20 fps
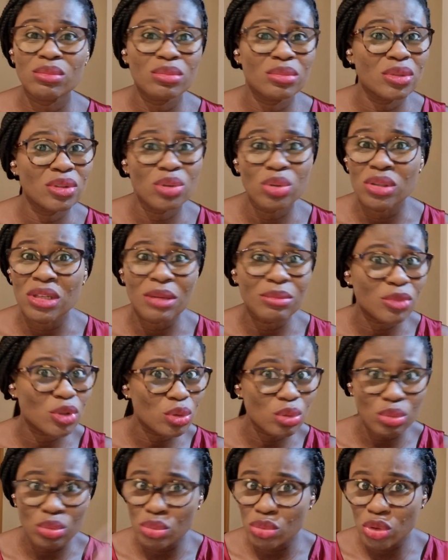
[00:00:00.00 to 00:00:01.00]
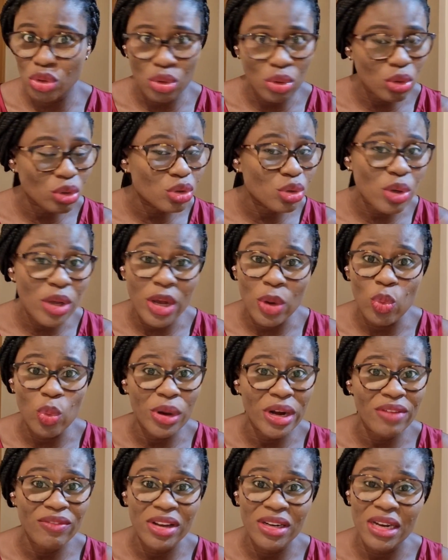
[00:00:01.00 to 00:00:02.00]
told them to go to hell,
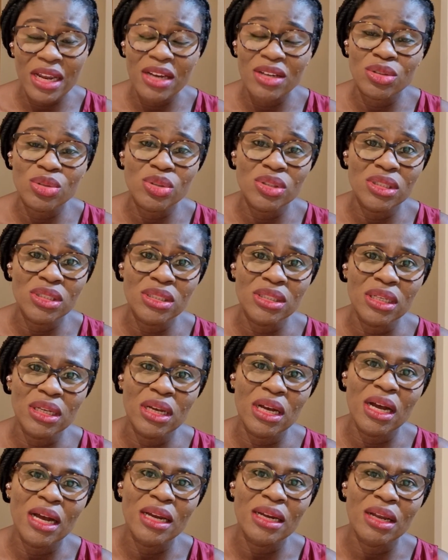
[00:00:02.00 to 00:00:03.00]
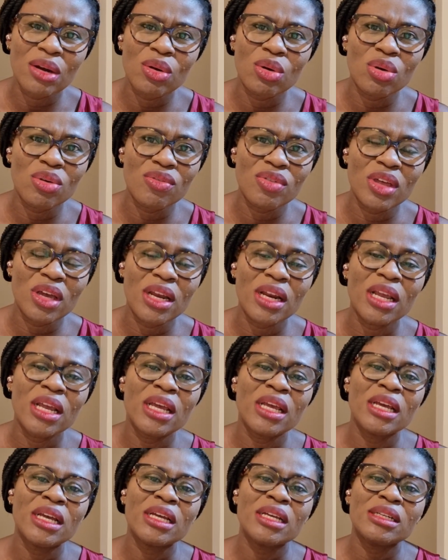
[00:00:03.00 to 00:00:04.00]
whatever diagnosis they had and all of that.
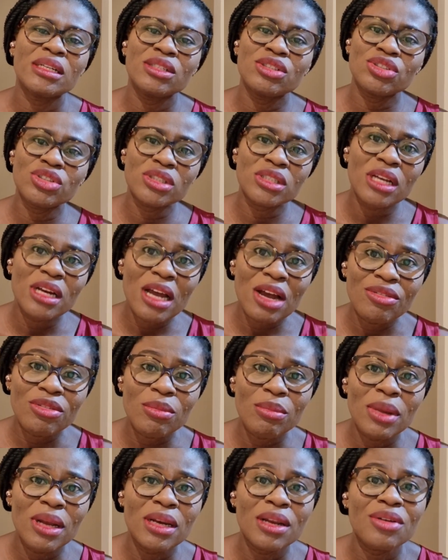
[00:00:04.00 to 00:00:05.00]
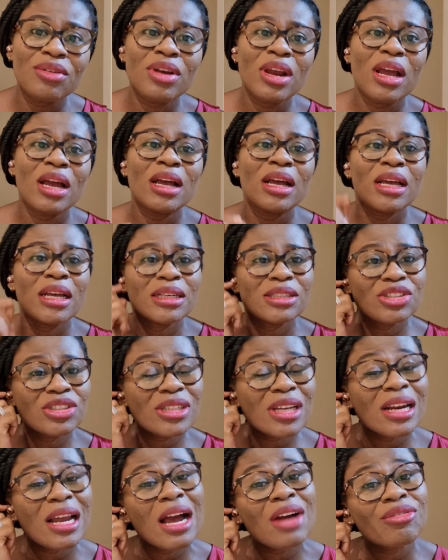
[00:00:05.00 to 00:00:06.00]
They treated her for malaria,
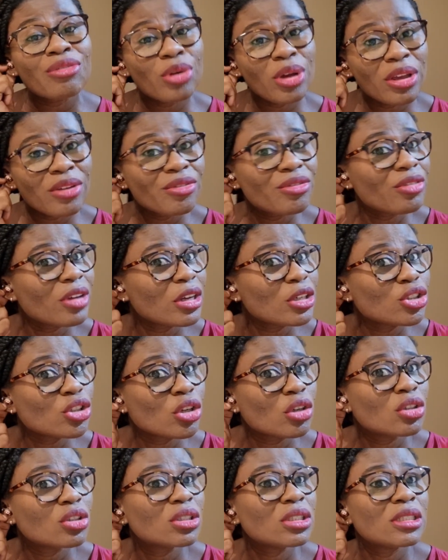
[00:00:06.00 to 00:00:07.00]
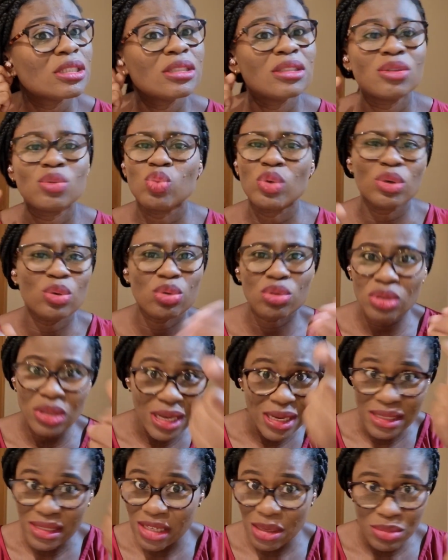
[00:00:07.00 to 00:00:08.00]
treated her for infection, since we couldn't
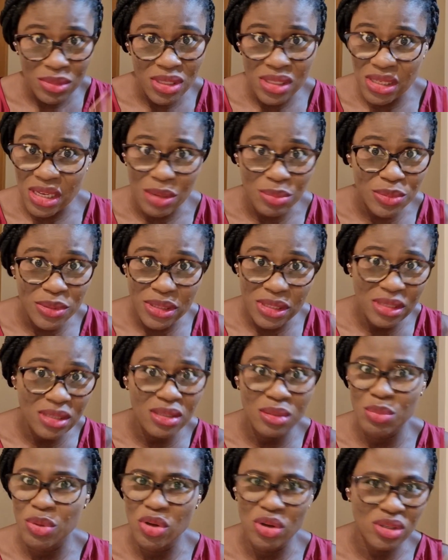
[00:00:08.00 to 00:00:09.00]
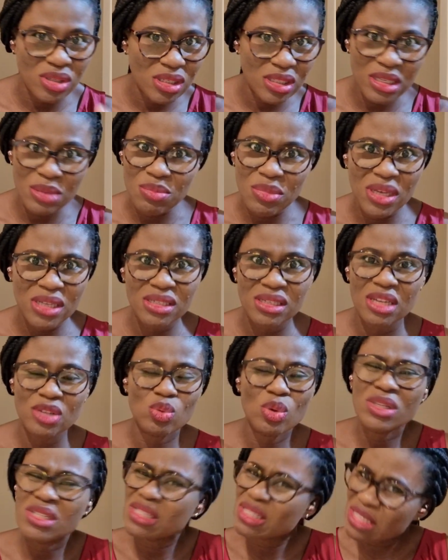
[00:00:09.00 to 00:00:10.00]
accept the sepsis because it didn't make sense.
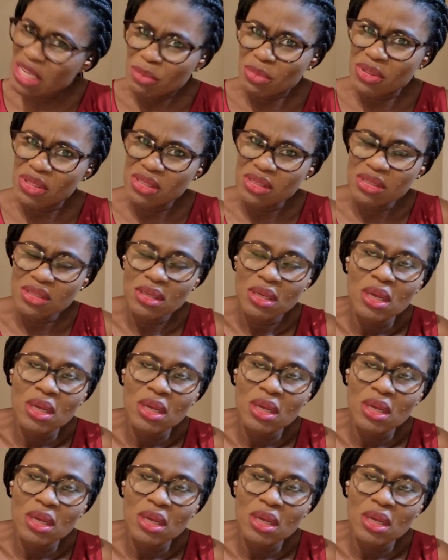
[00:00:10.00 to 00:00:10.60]
What is sepsis?